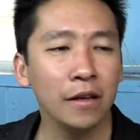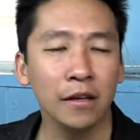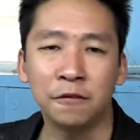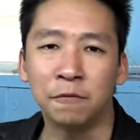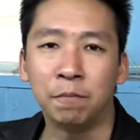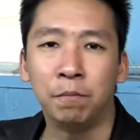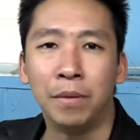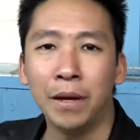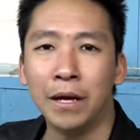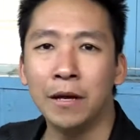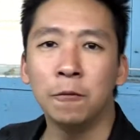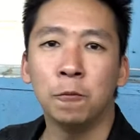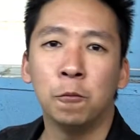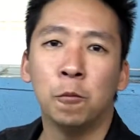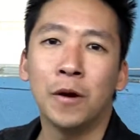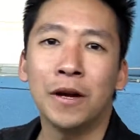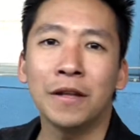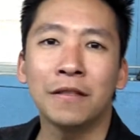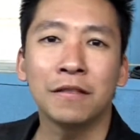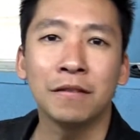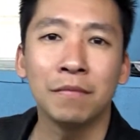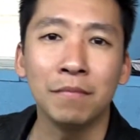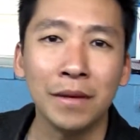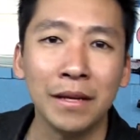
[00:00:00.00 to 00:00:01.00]
it's been
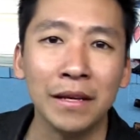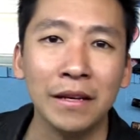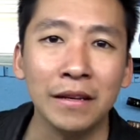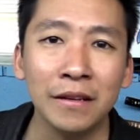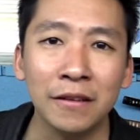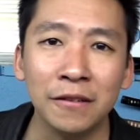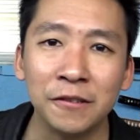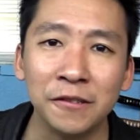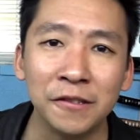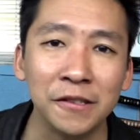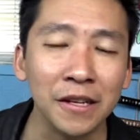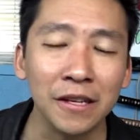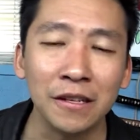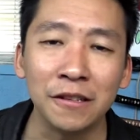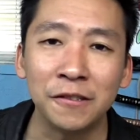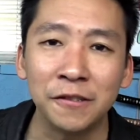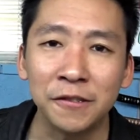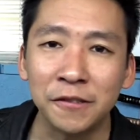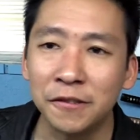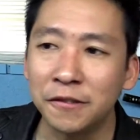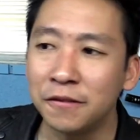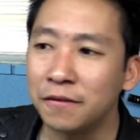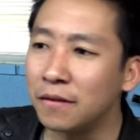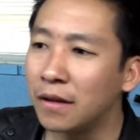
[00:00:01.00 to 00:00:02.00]
with me
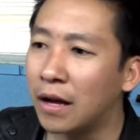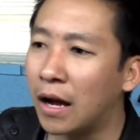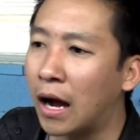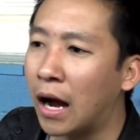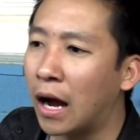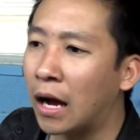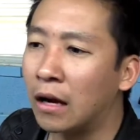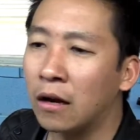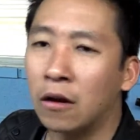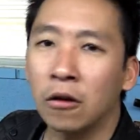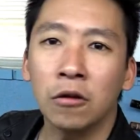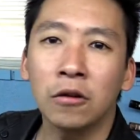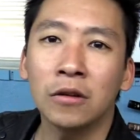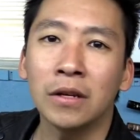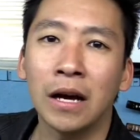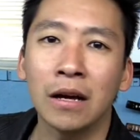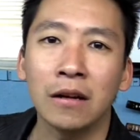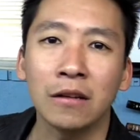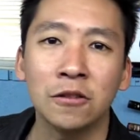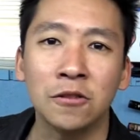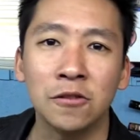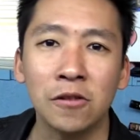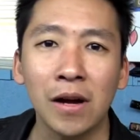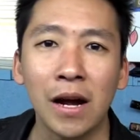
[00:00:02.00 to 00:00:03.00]
since I learned
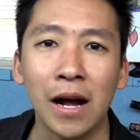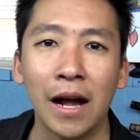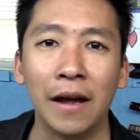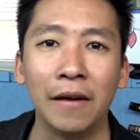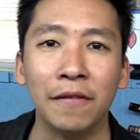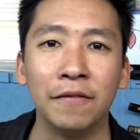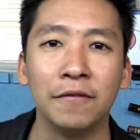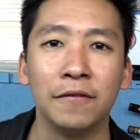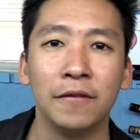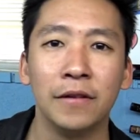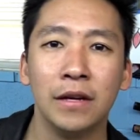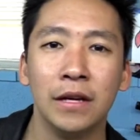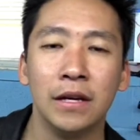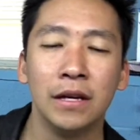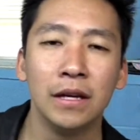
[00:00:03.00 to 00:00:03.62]
how to drive.